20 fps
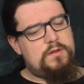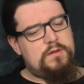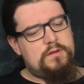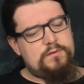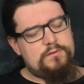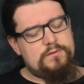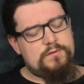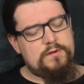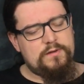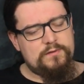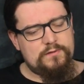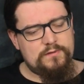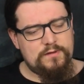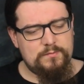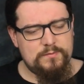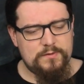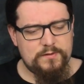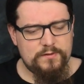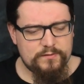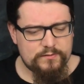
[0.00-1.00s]
60
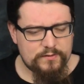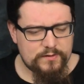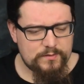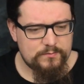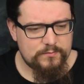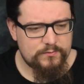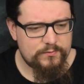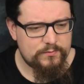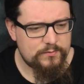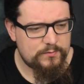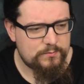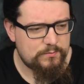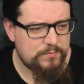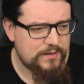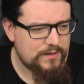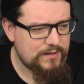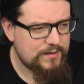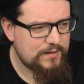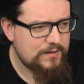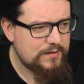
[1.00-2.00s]
milligrams would
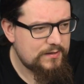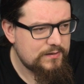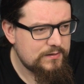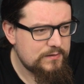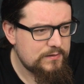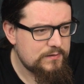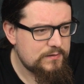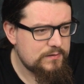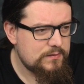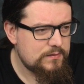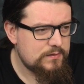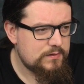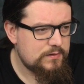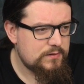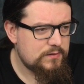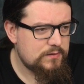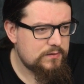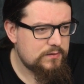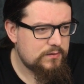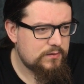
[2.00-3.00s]
be
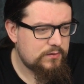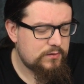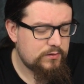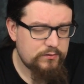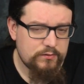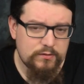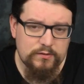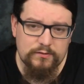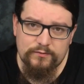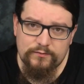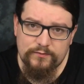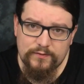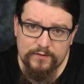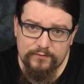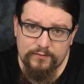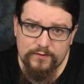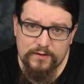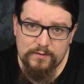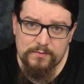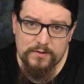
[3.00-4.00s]

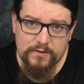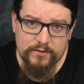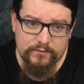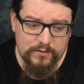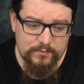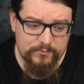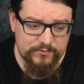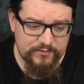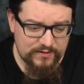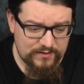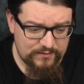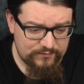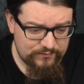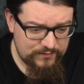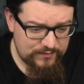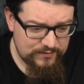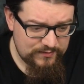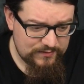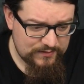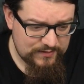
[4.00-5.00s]
150 milligrams of
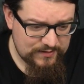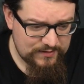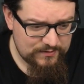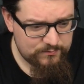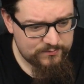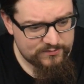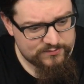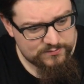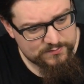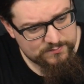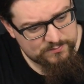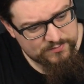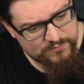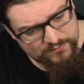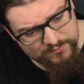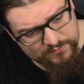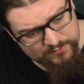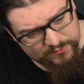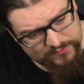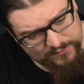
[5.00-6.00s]
caffeine in the can, which would
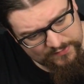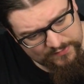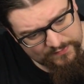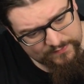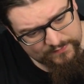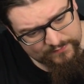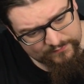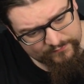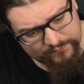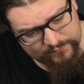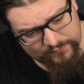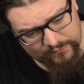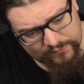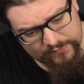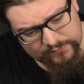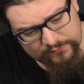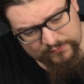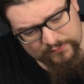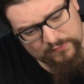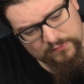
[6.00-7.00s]
put a can this
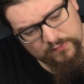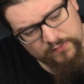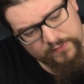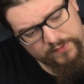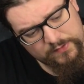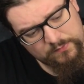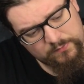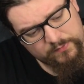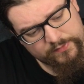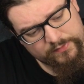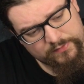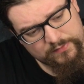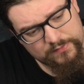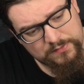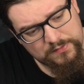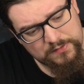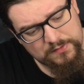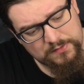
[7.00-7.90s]
size in line with